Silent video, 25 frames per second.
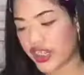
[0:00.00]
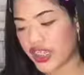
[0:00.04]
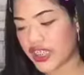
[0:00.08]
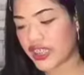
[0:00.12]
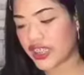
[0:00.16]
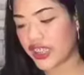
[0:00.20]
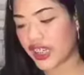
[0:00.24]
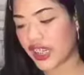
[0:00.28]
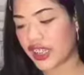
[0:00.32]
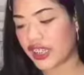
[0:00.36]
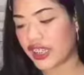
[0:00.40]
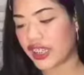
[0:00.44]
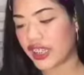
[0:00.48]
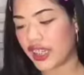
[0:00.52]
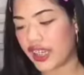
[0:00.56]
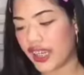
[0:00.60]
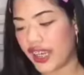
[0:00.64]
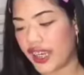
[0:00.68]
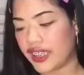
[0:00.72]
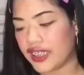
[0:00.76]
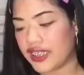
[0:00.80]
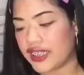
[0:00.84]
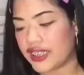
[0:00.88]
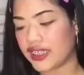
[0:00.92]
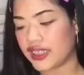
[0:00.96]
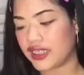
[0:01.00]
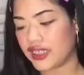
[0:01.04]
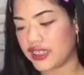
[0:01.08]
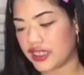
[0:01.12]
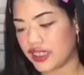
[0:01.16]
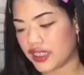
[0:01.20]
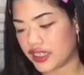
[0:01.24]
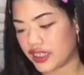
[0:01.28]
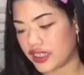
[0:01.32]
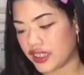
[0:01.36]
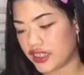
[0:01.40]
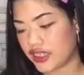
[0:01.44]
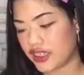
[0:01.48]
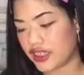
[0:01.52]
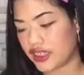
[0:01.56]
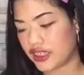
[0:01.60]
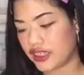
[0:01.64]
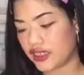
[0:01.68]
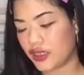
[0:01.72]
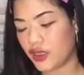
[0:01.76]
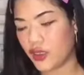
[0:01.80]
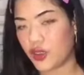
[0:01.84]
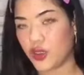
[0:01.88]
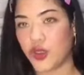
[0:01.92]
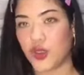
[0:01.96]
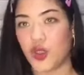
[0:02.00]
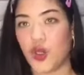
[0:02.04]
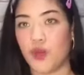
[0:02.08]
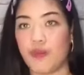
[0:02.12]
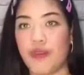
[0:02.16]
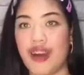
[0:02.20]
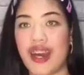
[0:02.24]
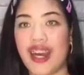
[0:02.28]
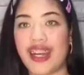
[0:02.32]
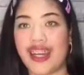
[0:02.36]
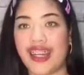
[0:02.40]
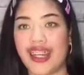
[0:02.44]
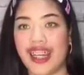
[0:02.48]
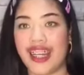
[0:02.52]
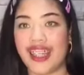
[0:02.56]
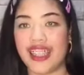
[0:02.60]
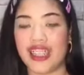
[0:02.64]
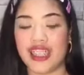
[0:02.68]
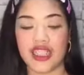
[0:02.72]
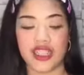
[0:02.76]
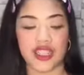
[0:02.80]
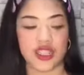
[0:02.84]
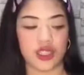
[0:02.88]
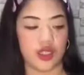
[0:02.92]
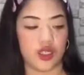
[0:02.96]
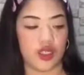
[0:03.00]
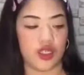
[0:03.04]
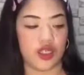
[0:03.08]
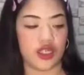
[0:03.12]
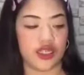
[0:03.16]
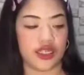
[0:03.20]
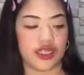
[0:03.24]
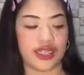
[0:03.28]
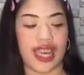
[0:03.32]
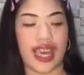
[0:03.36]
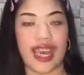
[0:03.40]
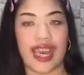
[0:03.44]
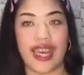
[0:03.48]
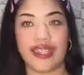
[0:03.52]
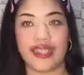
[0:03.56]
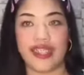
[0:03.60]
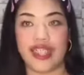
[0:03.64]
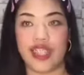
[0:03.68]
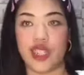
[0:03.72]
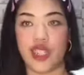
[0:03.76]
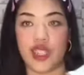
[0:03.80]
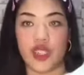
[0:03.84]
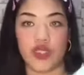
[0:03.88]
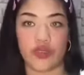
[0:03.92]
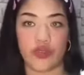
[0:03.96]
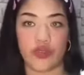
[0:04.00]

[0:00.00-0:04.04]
facial cleanser. So, pang-cleanse to sa ating